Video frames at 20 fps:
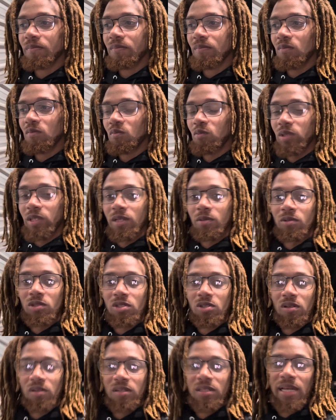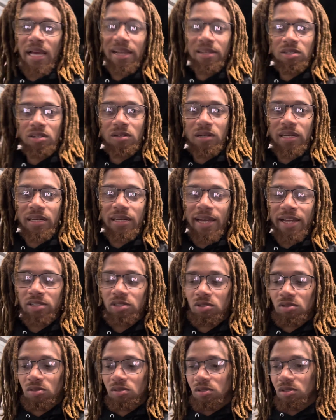When it was on the dyno at
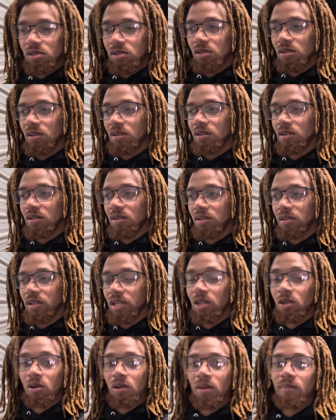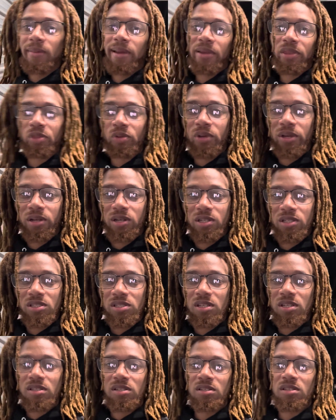Nigel's, it only made
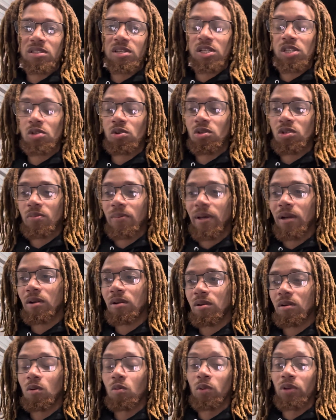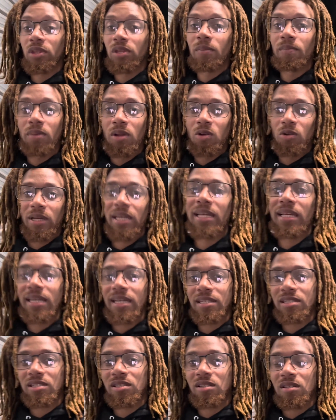366 horsepower with a blown head
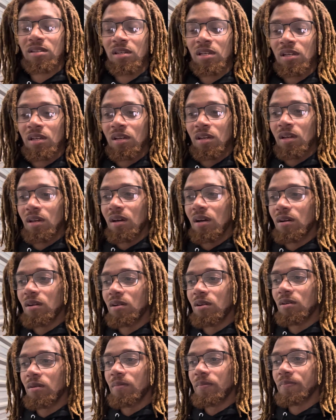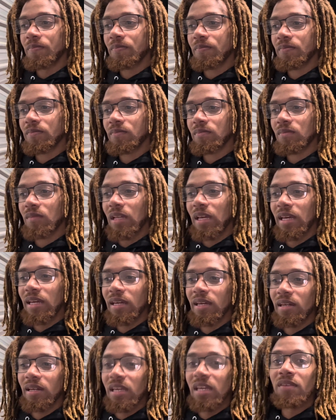gasket. And
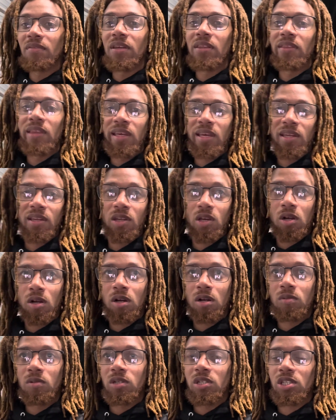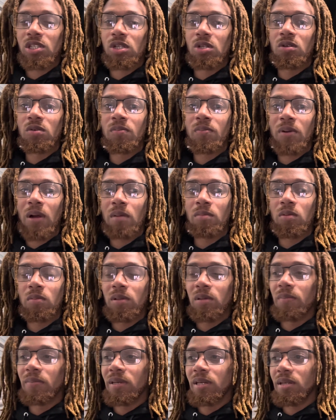even then, the car would have still
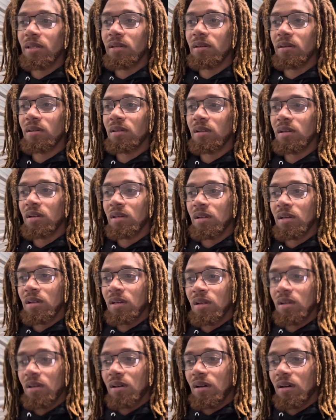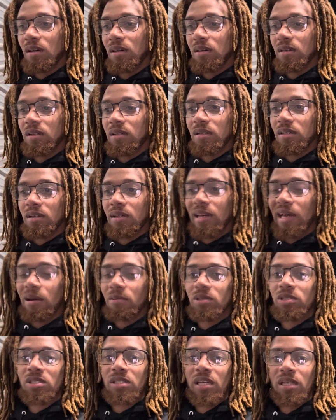probably been, I
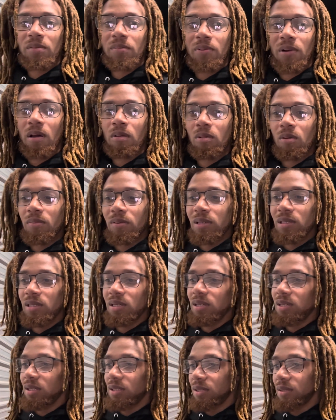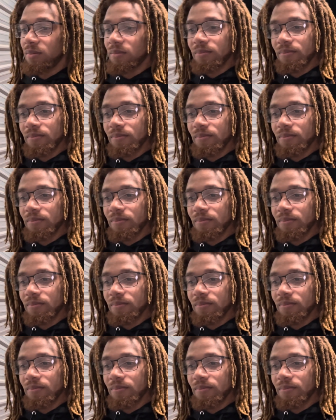would say probably